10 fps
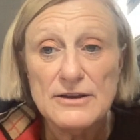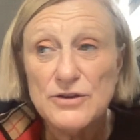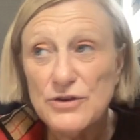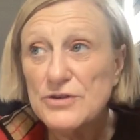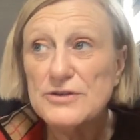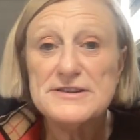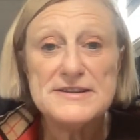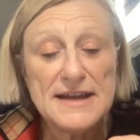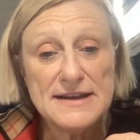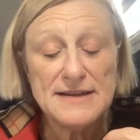used
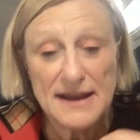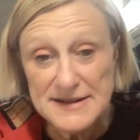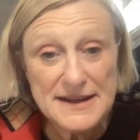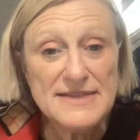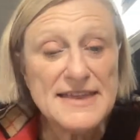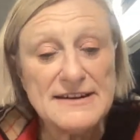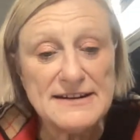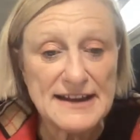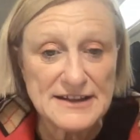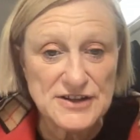and to get that little
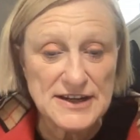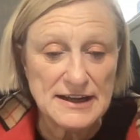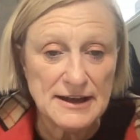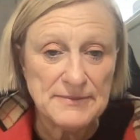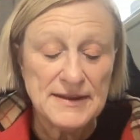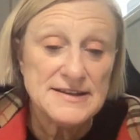extra income.